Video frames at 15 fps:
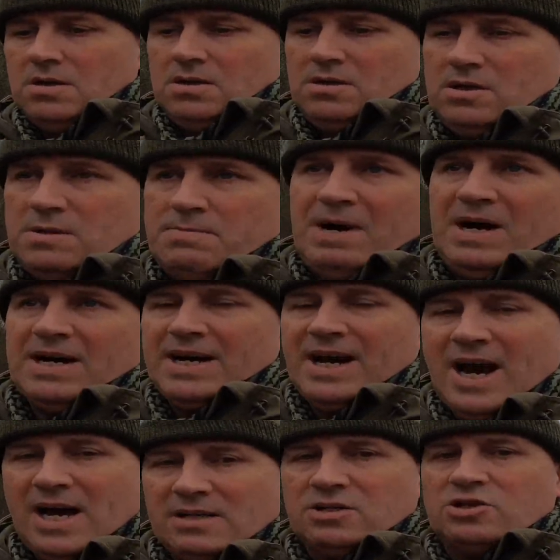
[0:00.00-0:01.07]
your back
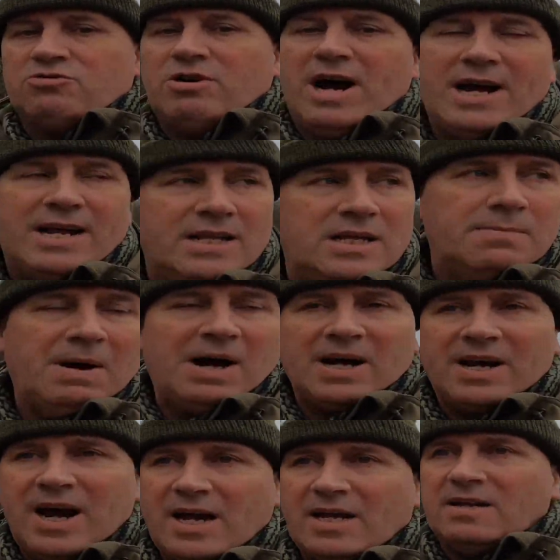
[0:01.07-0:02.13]
garden, try it in your back
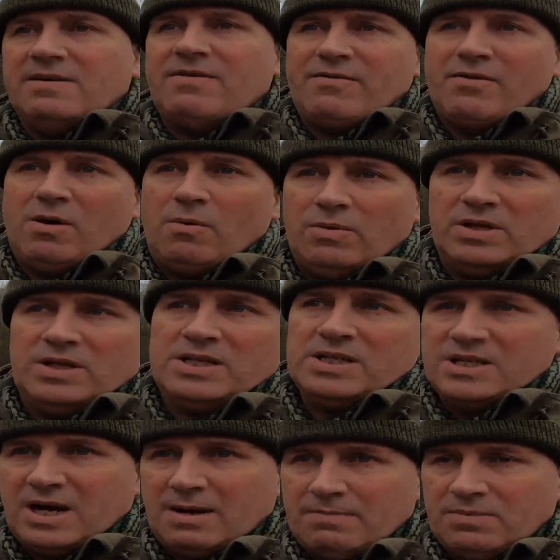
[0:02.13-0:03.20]
garden if you've got one of these
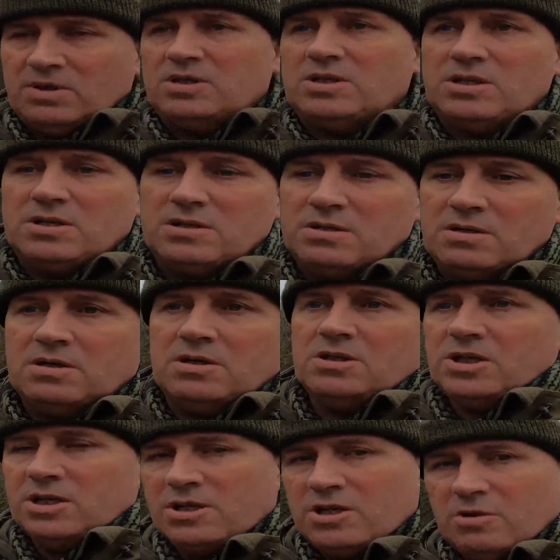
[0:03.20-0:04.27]
cameras, because
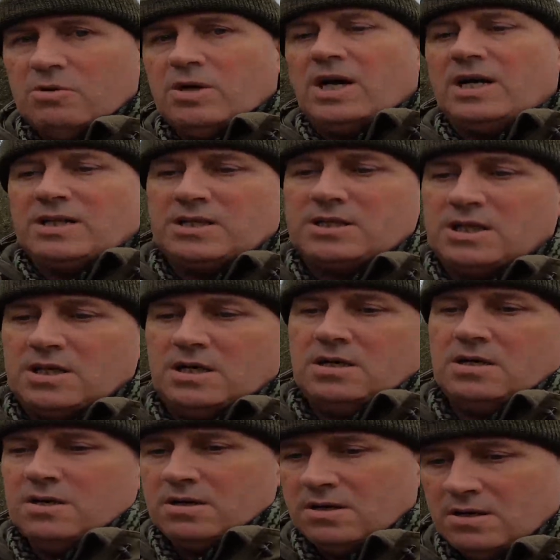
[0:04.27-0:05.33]
you do get
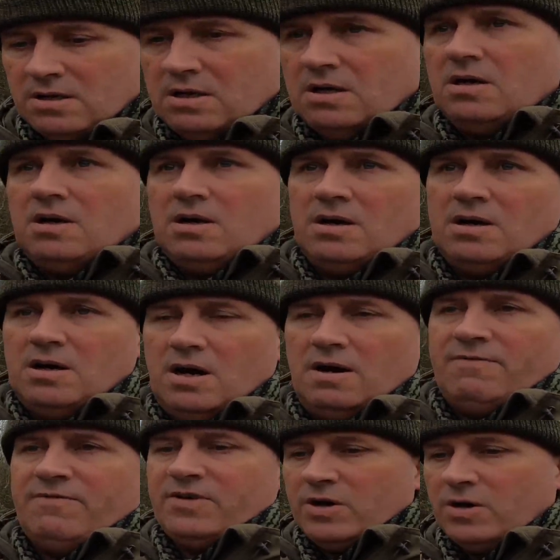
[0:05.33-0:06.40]
a
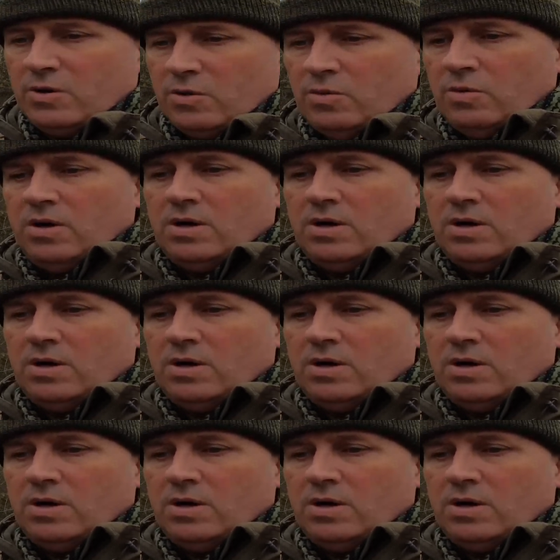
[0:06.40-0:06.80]
few